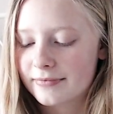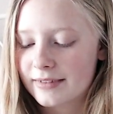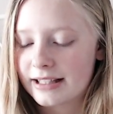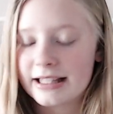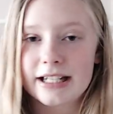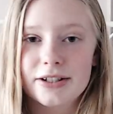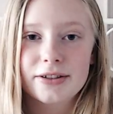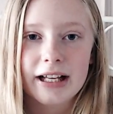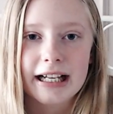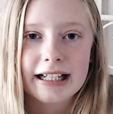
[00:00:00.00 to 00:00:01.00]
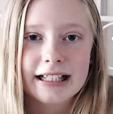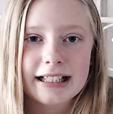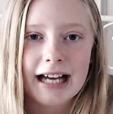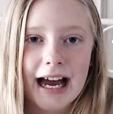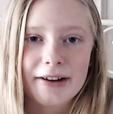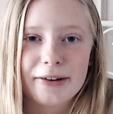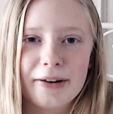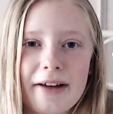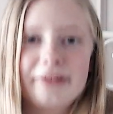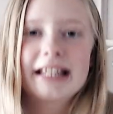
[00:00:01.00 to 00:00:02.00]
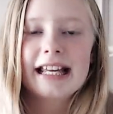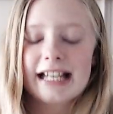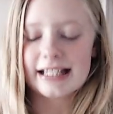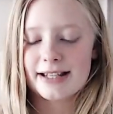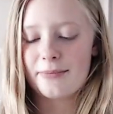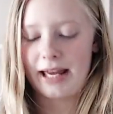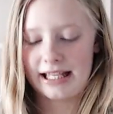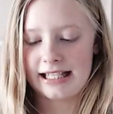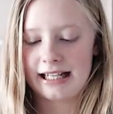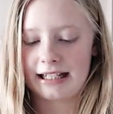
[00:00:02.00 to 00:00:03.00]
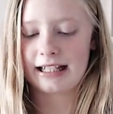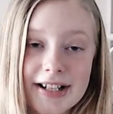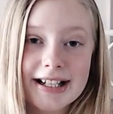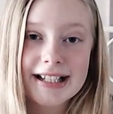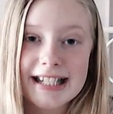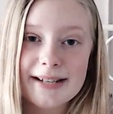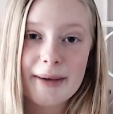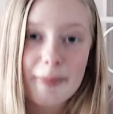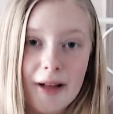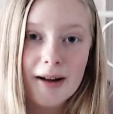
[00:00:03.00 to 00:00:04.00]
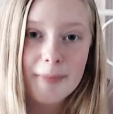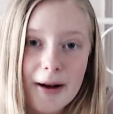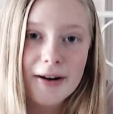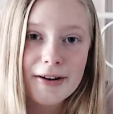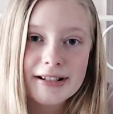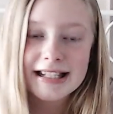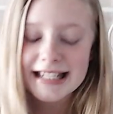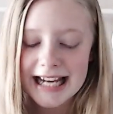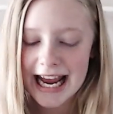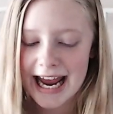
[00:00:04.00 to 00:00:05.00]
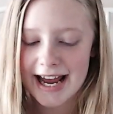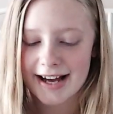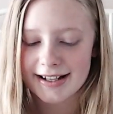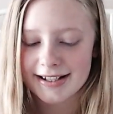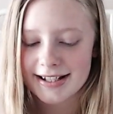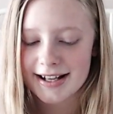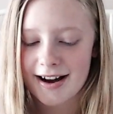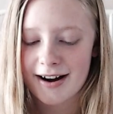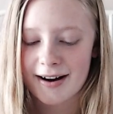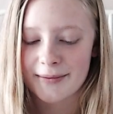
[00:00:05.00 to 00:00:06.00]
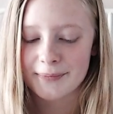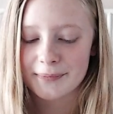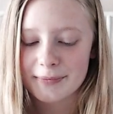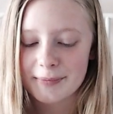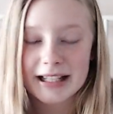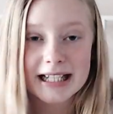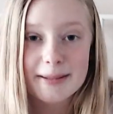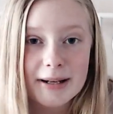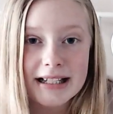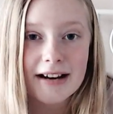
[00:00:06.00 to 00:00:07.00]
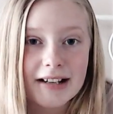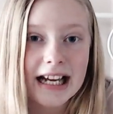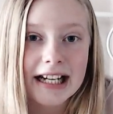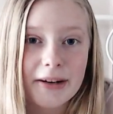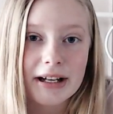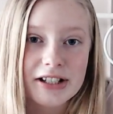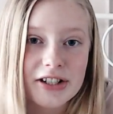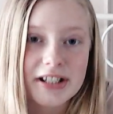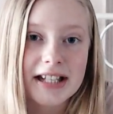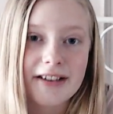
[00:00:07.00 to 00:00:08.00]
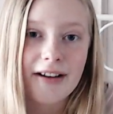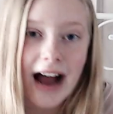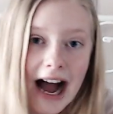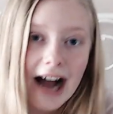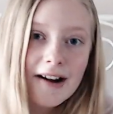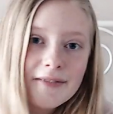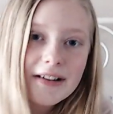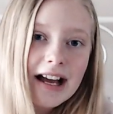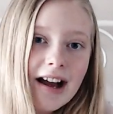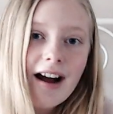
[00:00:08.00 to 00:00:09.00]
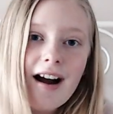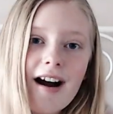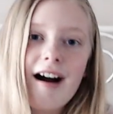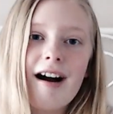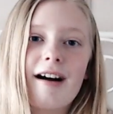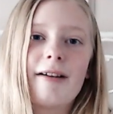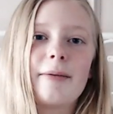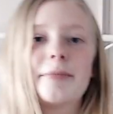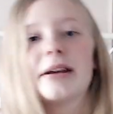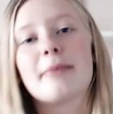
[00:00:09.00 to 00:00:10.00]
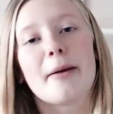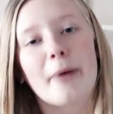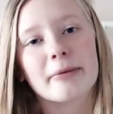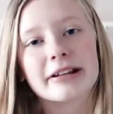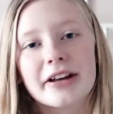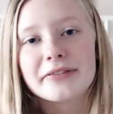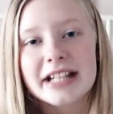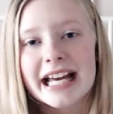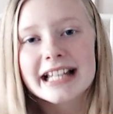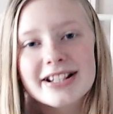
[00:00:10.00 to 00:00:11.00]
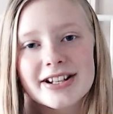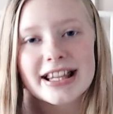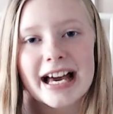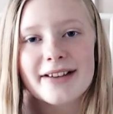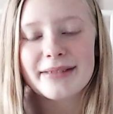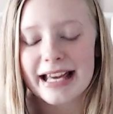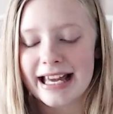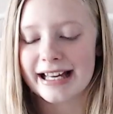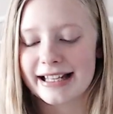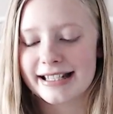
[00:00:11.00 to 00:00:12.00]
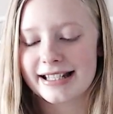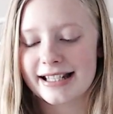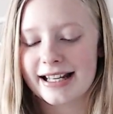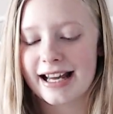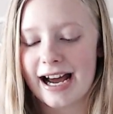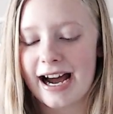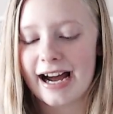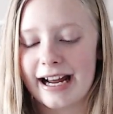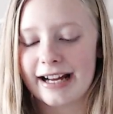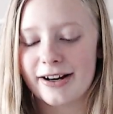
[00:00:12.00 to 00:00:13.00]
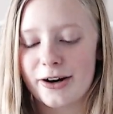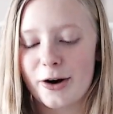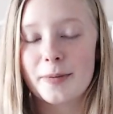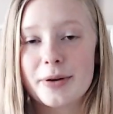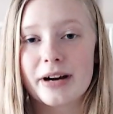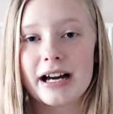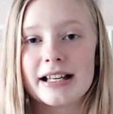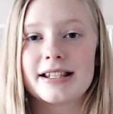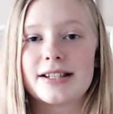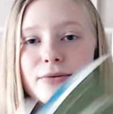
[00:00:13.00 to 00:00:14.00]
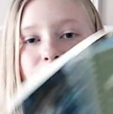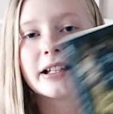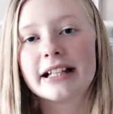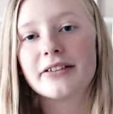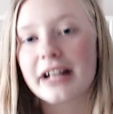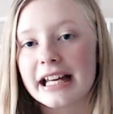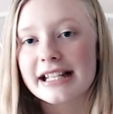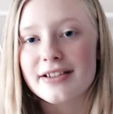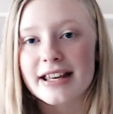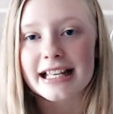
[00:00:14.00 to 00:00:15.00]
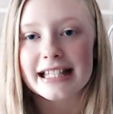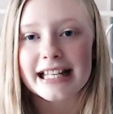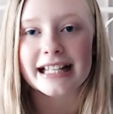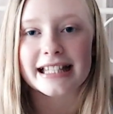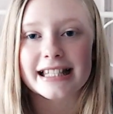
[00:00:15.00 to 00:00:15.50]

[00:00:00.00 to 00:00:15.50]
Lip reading: They do, like, I don't know, everything is amazing. See my blog post, and please put down any questions that you have. Me and my mom would love to answer them, and I hope you guys really look into this. It's